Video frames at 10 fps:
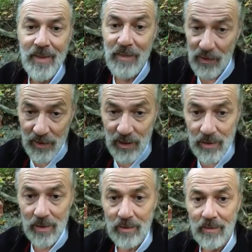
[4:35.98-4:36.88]
birth
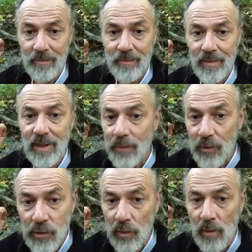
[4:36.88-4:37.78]
control.
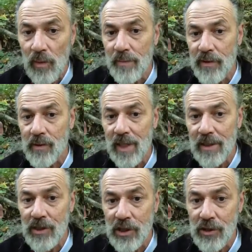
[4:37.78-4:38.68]
Liberals want a woman's right
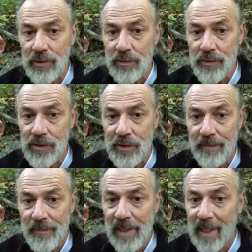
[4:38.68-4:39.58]
to choose.
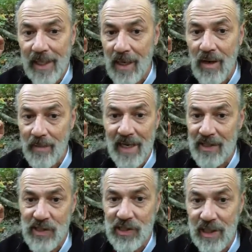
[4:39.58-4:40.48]
It ain't all
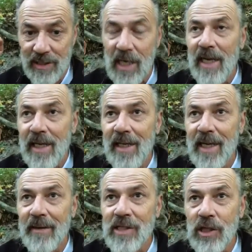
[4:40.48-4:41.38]
about sex.
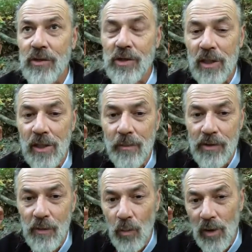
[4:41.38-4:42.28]
They accuse the
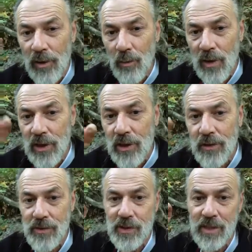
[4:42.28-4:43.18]
liberals of wanting to
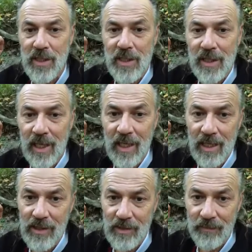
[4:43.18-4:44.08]
reduce the
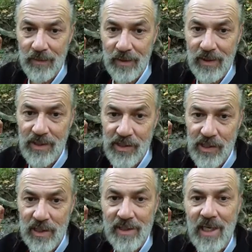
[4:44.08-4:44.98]
age of
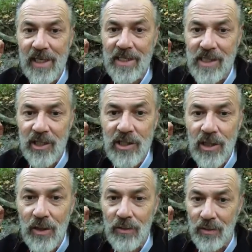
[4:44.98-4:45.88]
consent. That is a
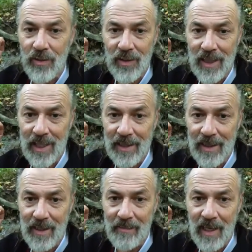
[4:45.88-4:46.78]
total
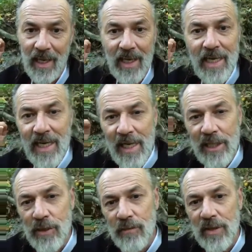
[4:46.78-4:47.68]
goddamn lie. It
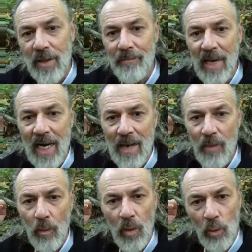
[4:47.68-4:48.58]
is from the
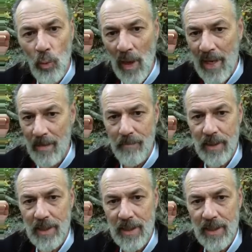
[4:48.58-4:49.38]
Bible where rape